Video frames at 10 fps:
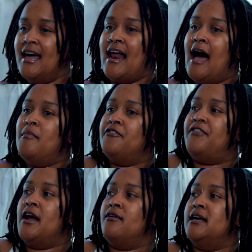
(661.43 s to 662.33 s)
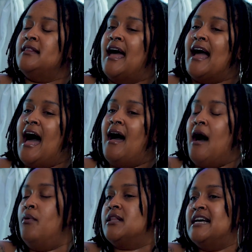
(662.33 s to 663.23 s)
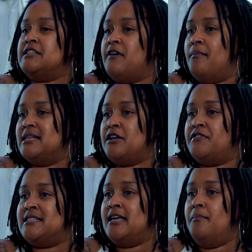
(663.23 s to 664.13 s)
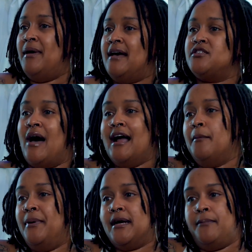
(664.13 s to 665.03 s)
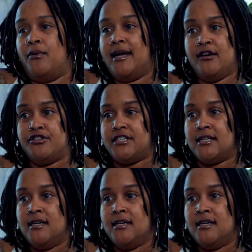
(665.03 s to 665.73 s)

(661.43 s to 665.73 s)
and I'm a very, like, I would classify myself as an empath, so I could pick up on energy.